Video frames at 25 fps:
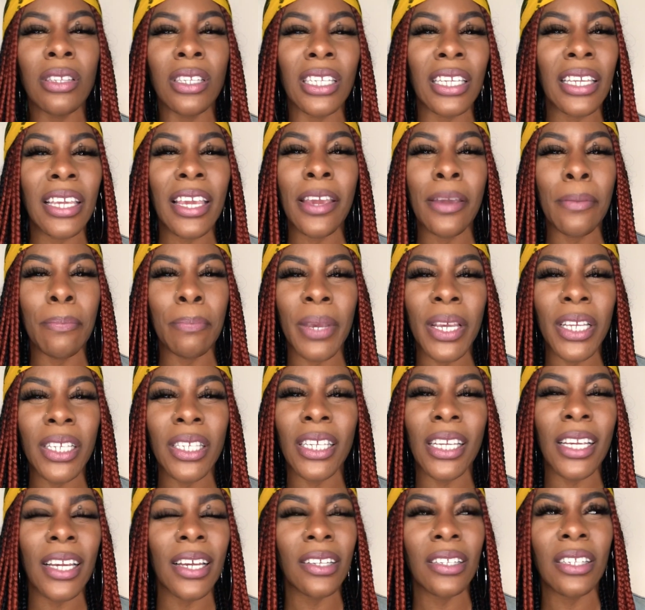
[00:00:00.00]
to keep
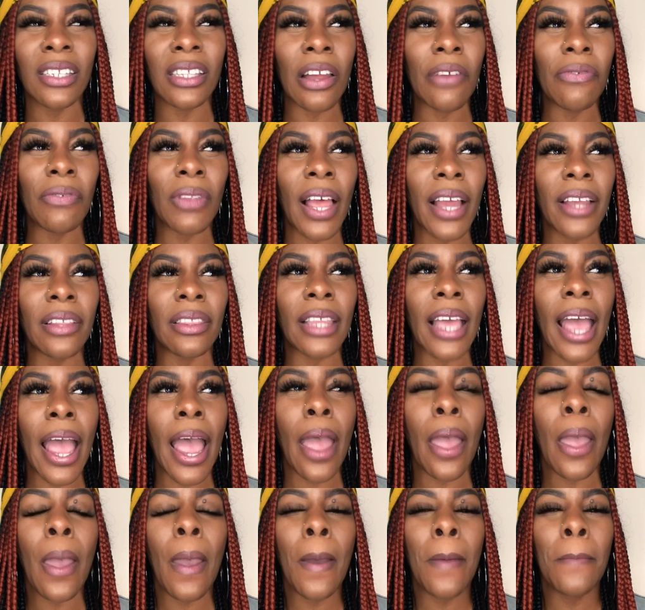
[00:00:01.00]
busy and stuff like
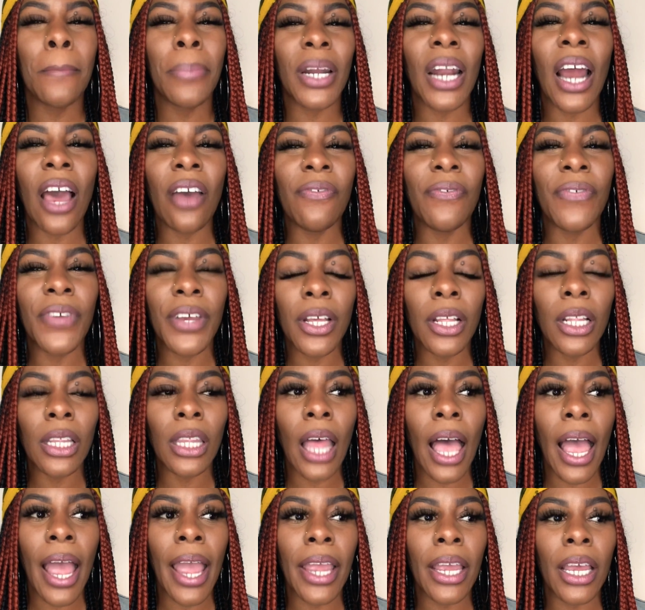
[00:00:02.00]
that. But I feel
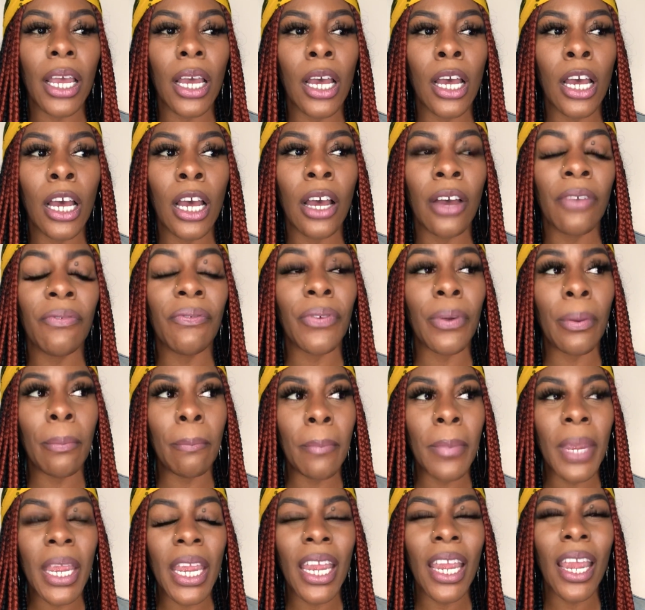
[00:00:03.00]
like uh, for
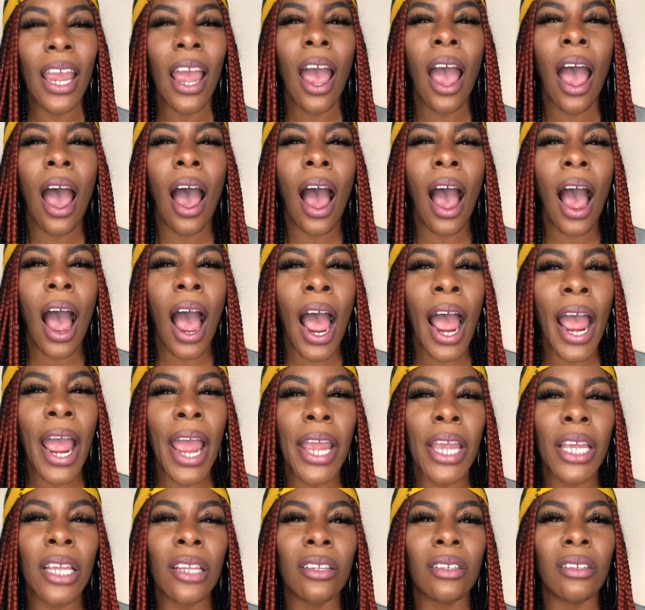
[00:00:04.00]
me,
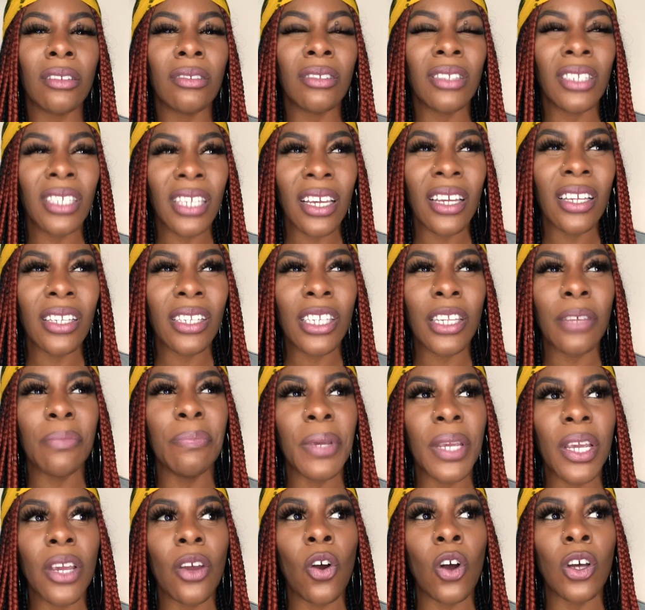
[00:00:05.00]
I tend to
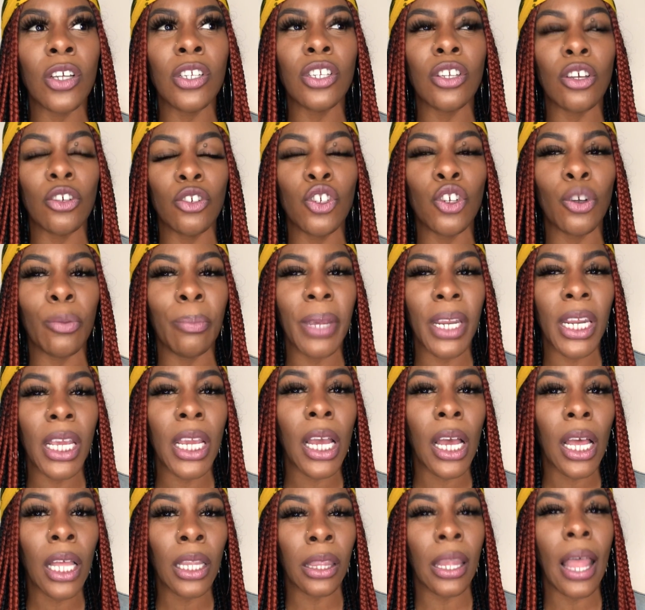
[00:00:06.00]
be on social
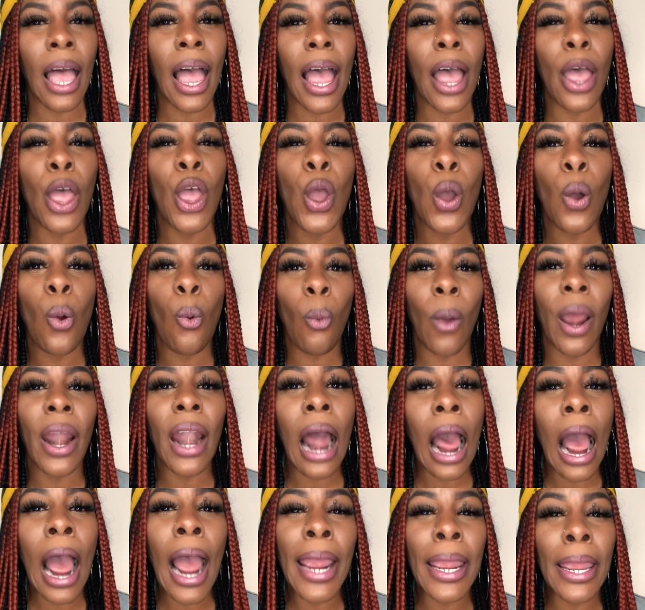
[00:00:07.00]
media a lot when
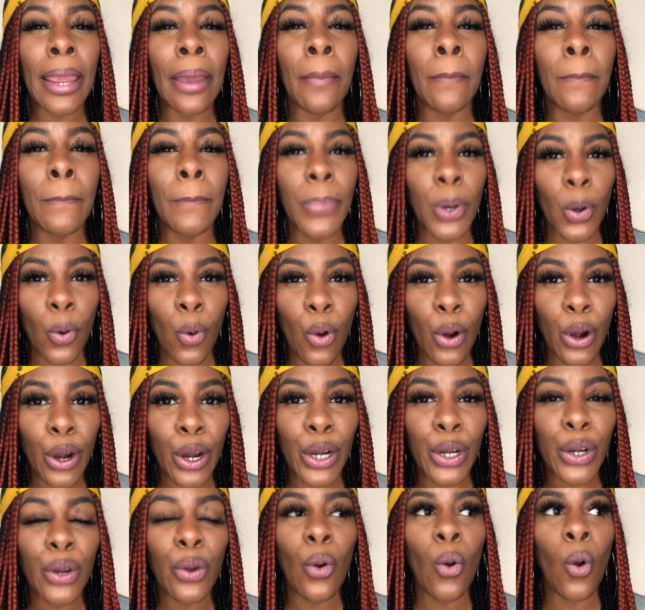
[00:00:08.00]
I am
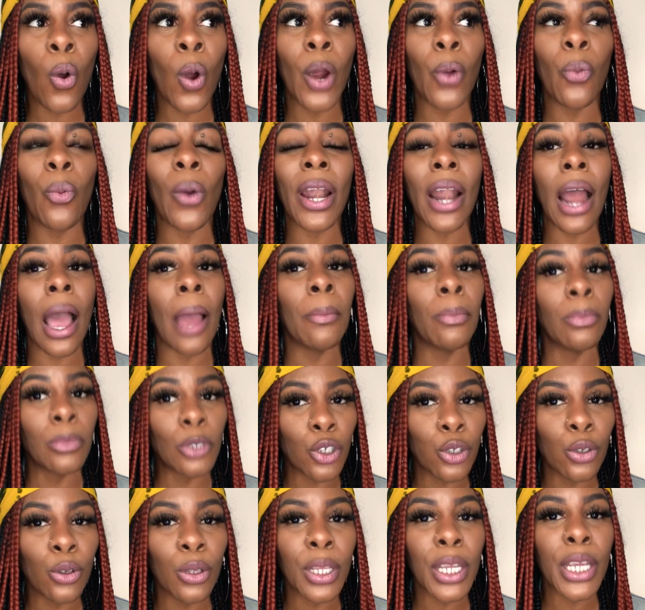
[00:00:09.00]
bored or when I'm
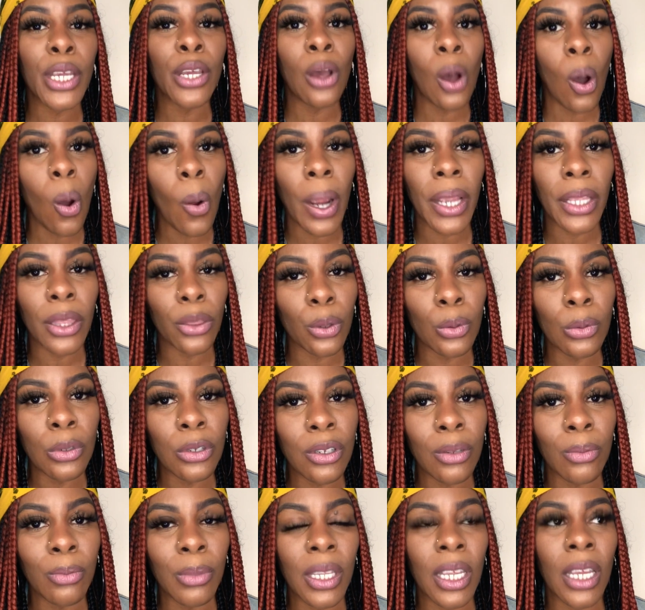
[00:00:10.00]
truly going through
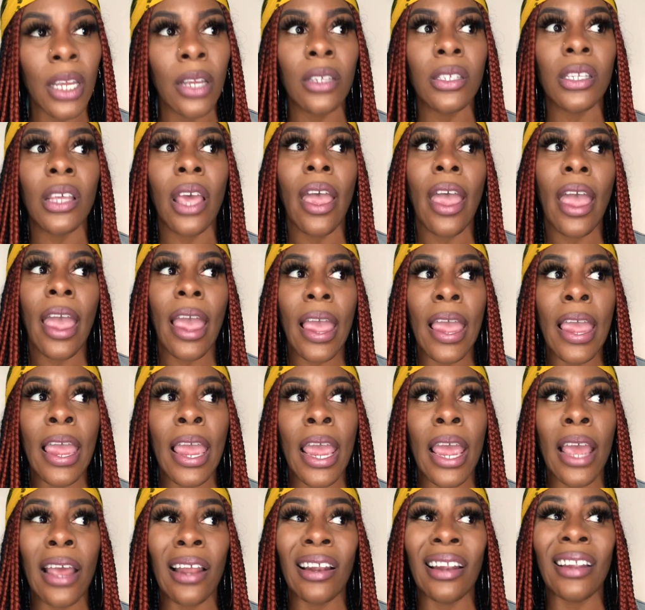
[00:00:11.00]
some things.
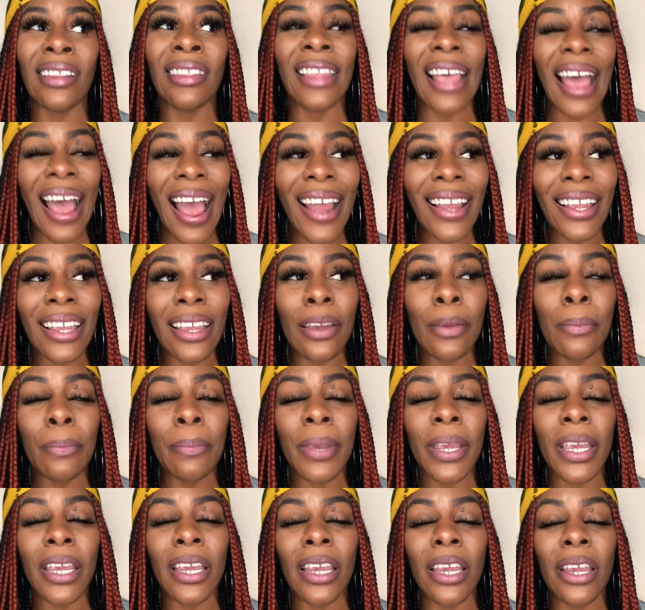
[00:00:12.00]
And that can
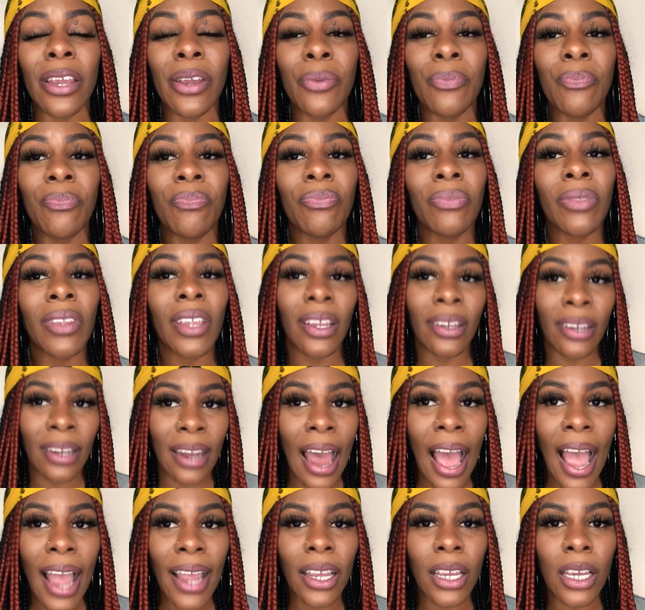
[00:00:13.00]
be
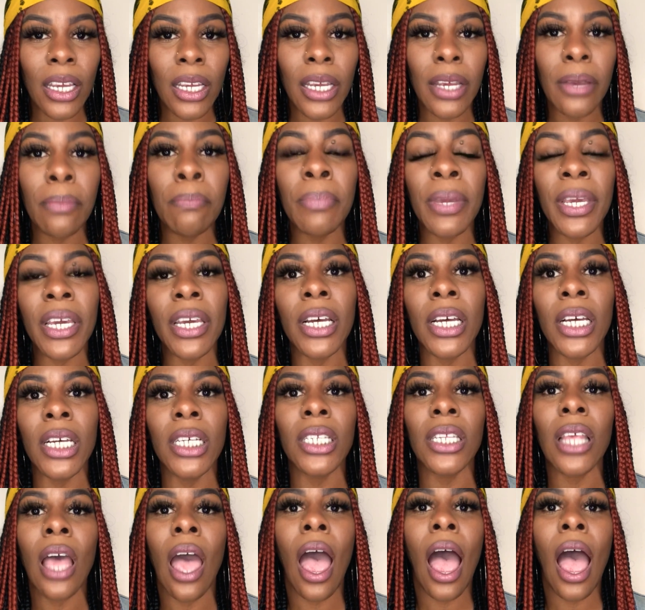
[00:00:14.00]
not good because